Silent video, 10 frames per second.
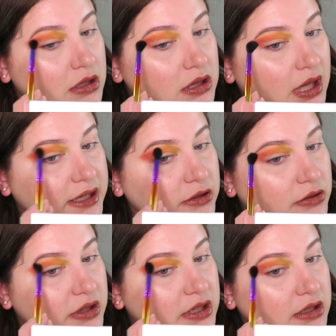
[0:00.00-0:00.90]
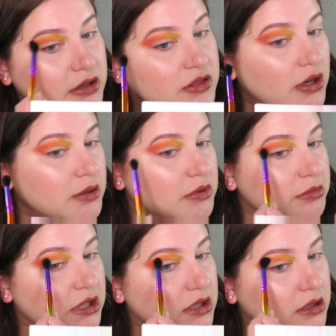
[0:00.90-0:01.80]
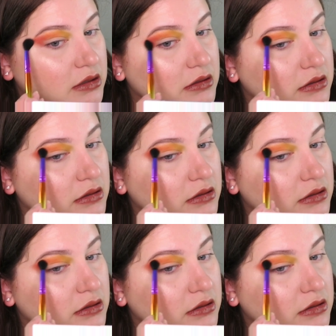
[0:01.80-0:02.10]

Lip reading: lighter than I thought it would be.